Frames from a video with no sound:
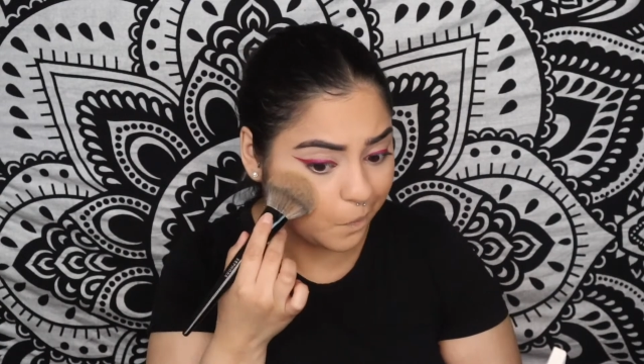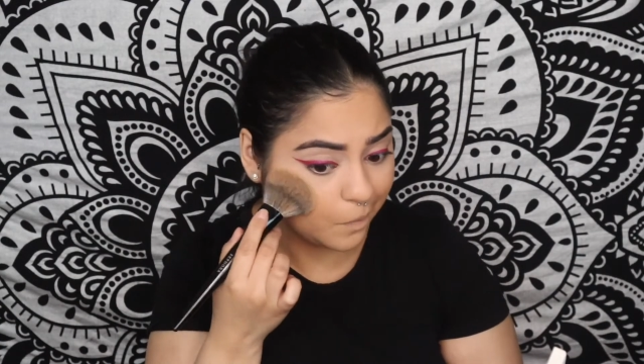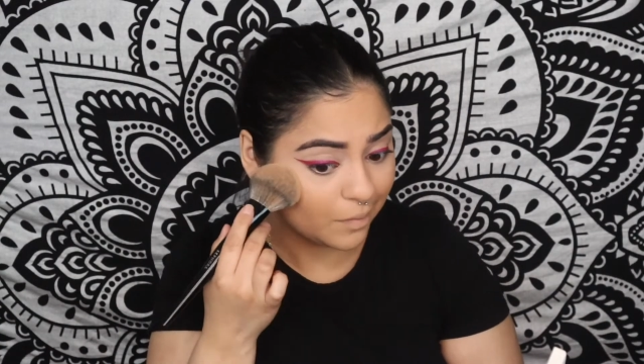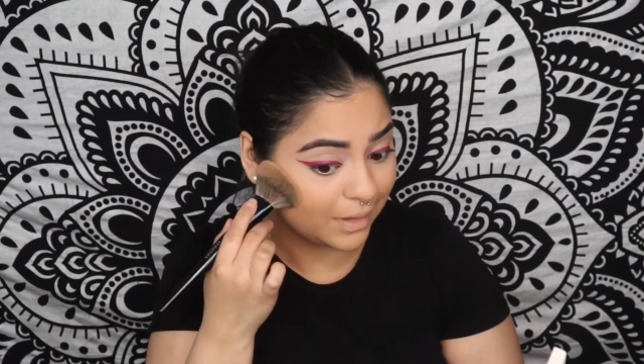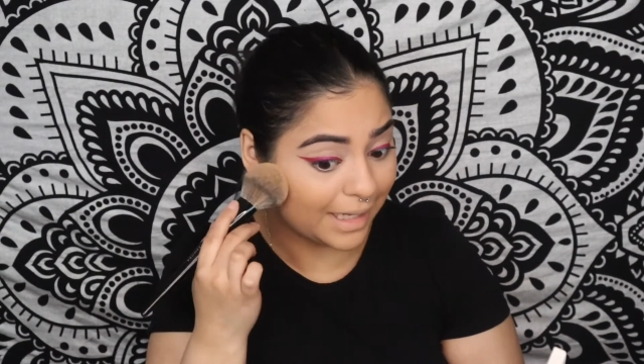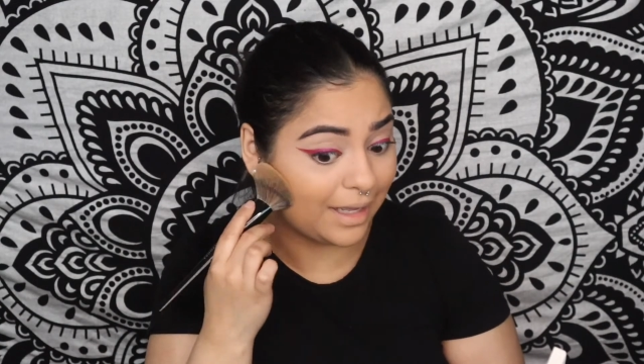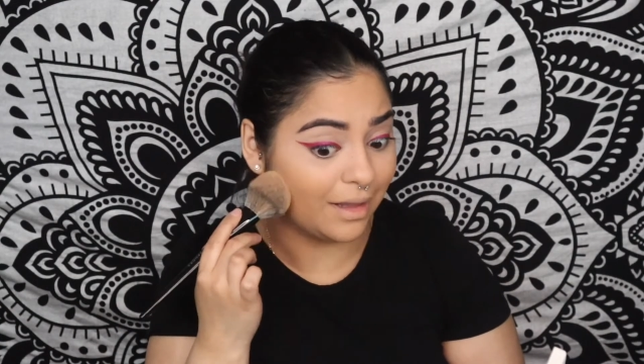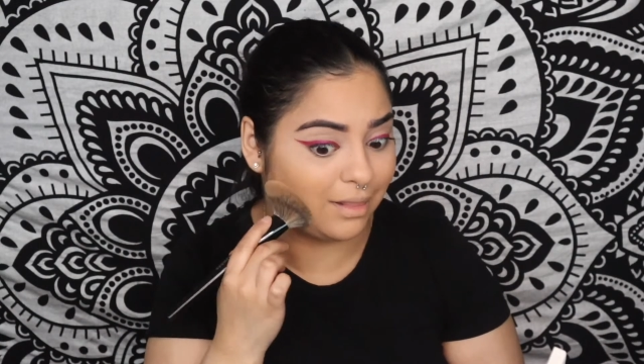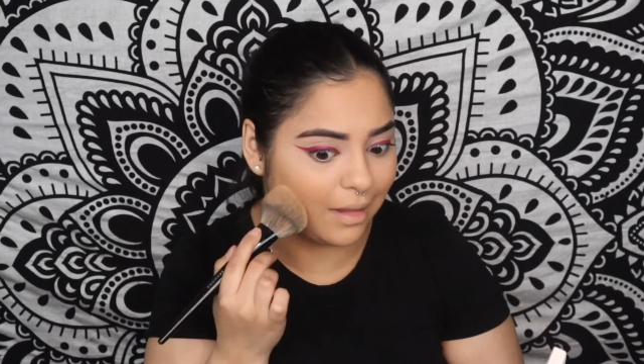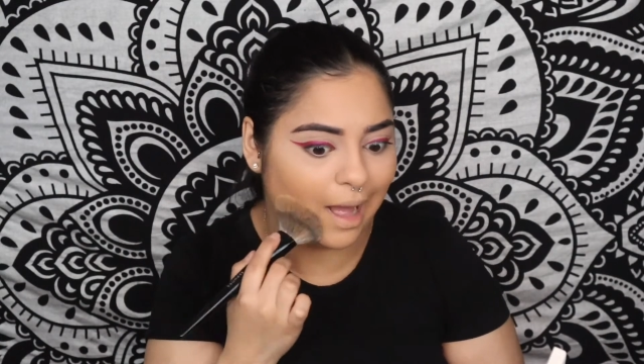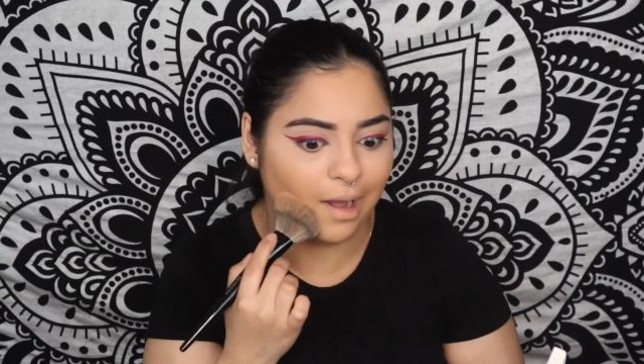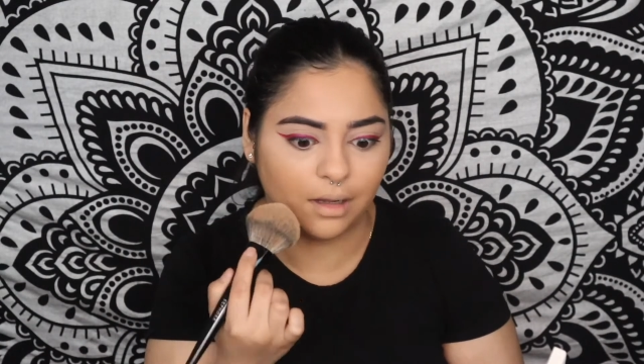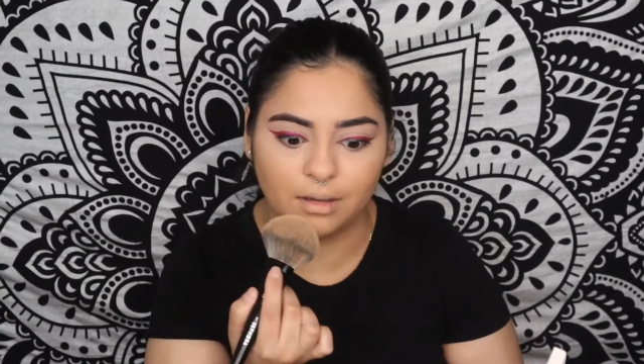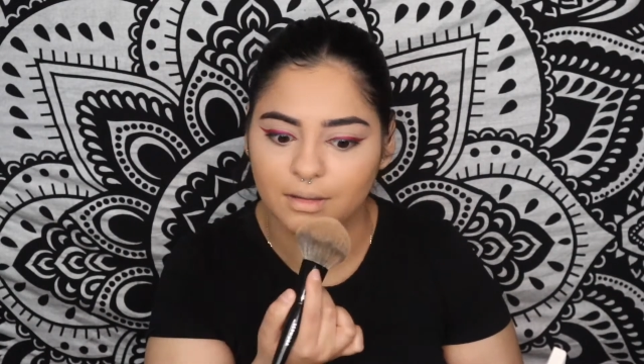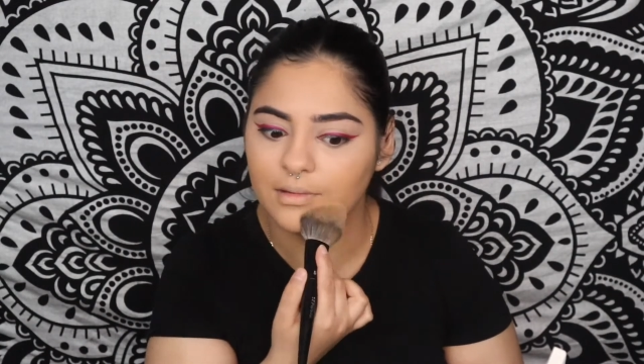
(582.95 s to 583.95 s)
Like a lot
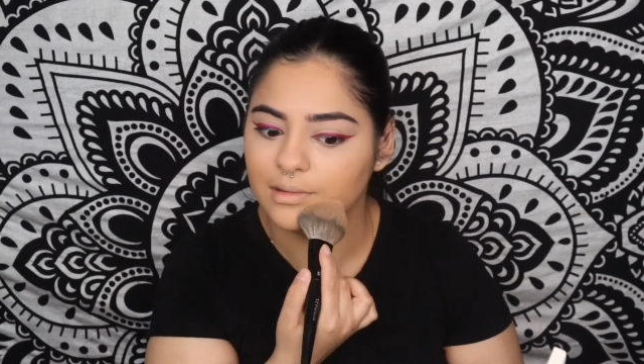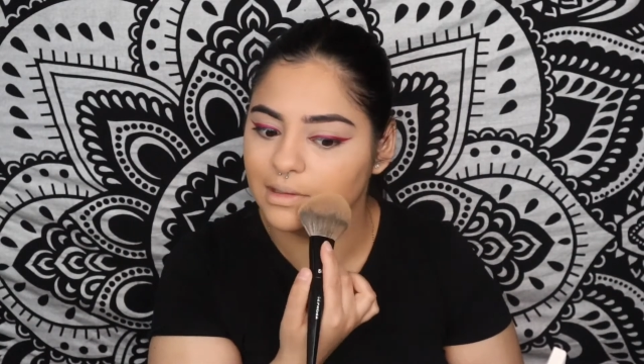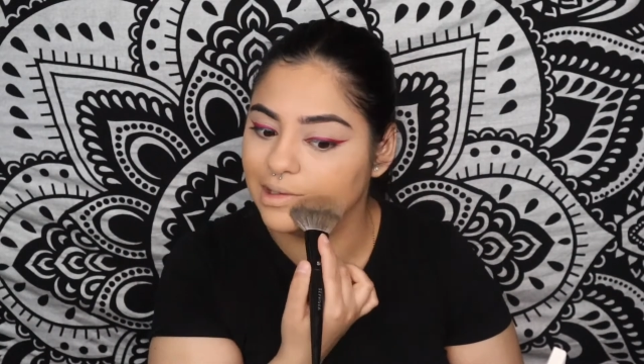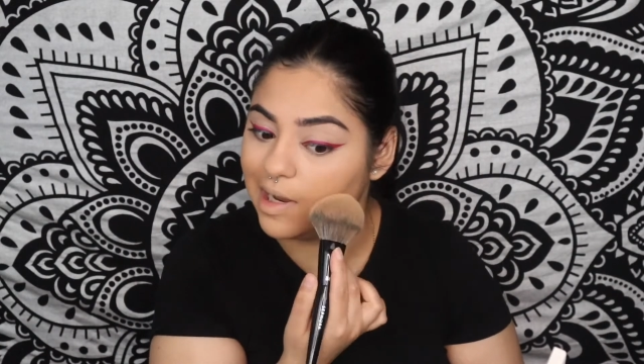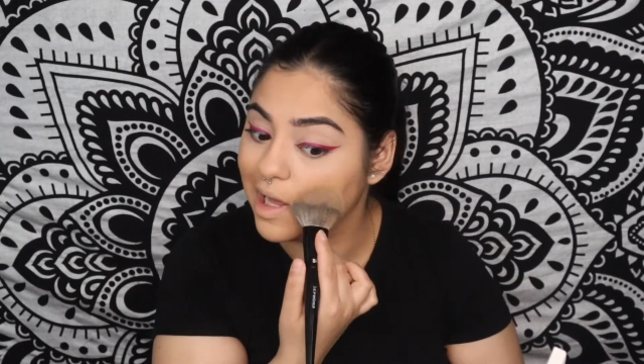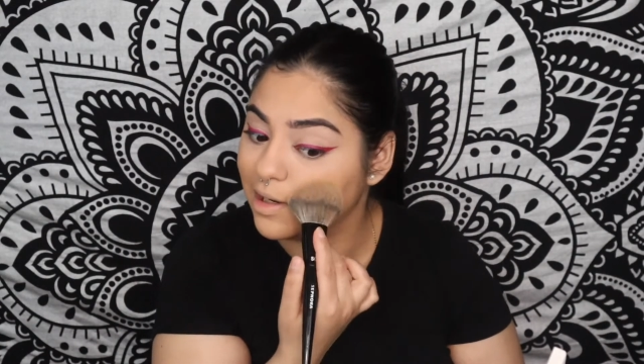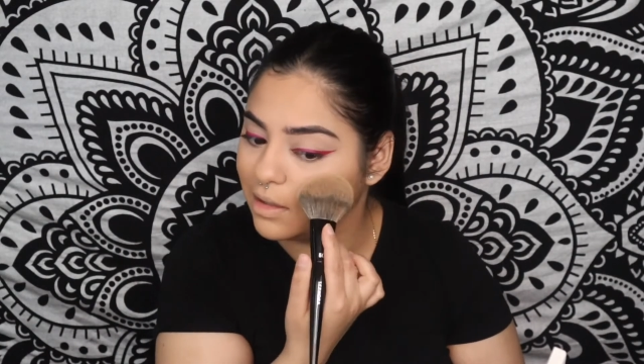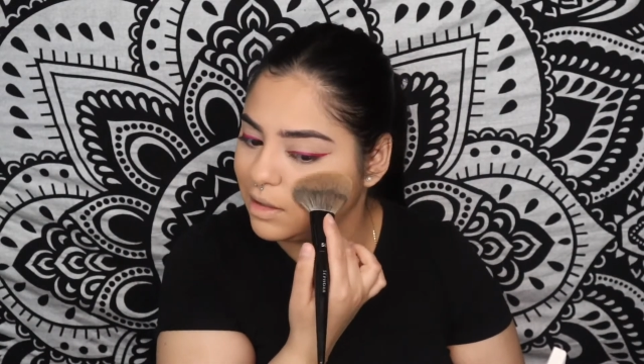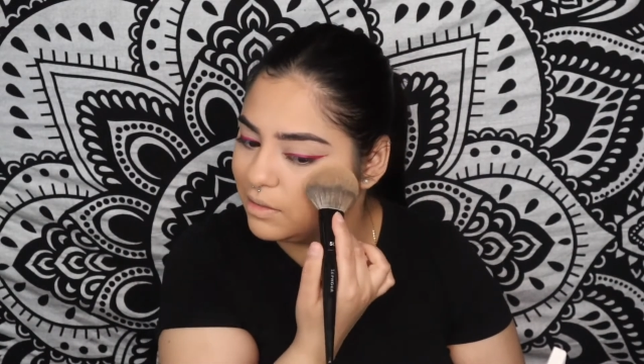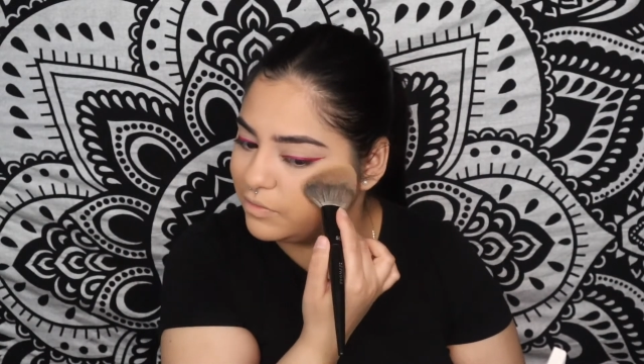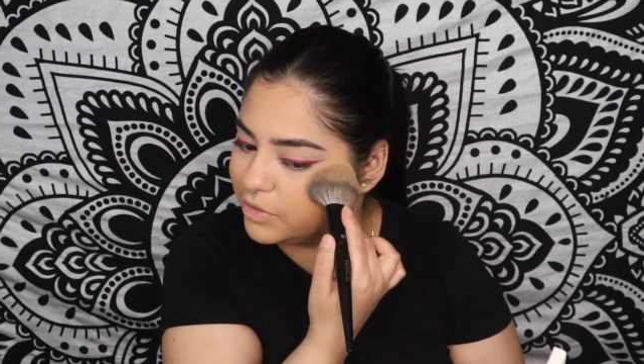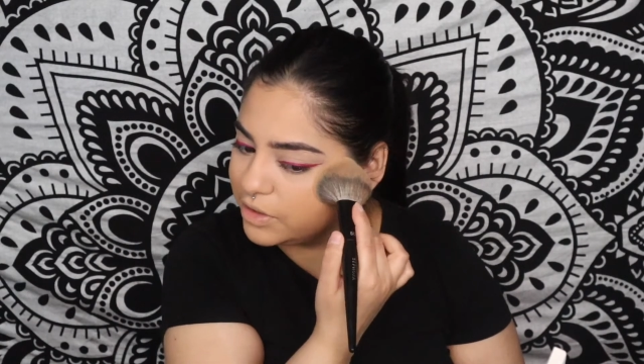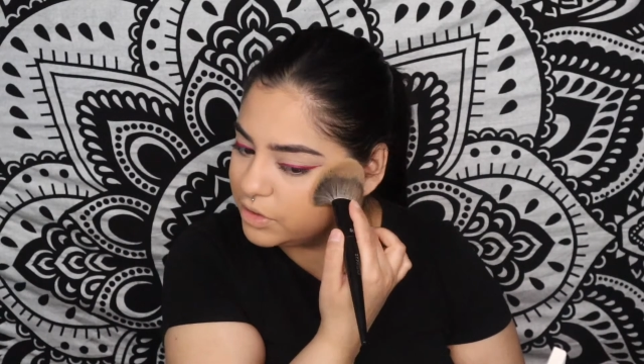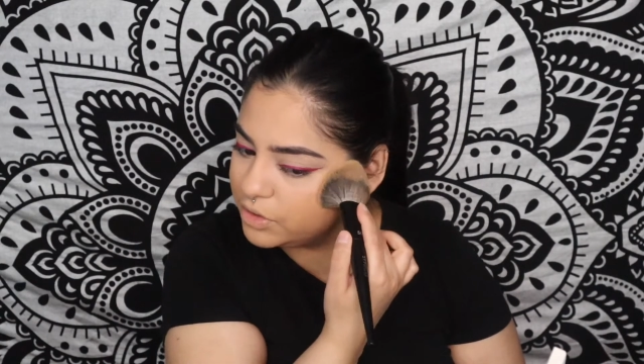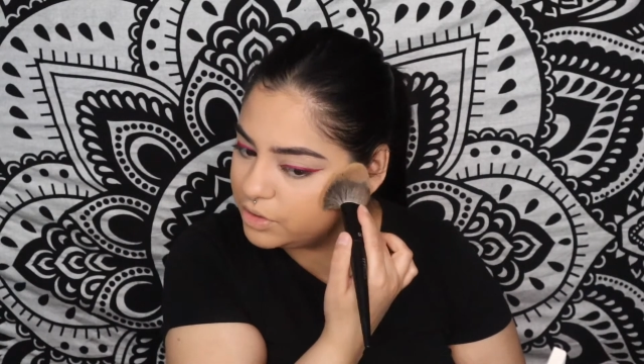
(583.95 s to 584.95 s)
of
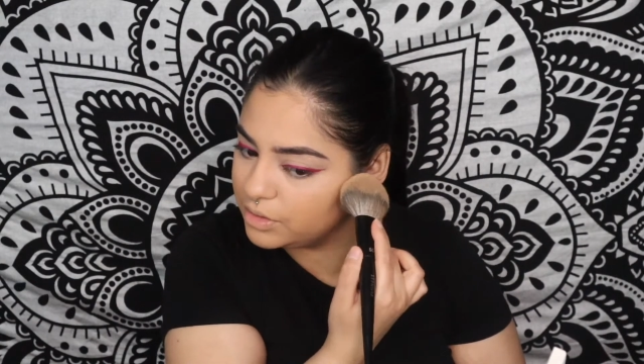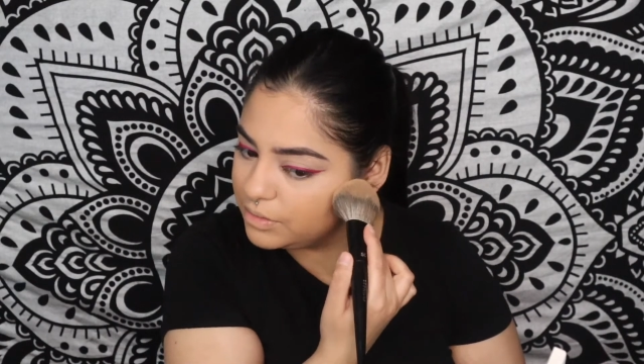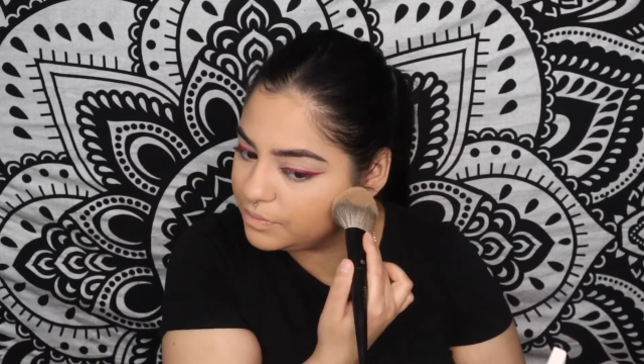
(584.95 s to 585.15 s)
coverage.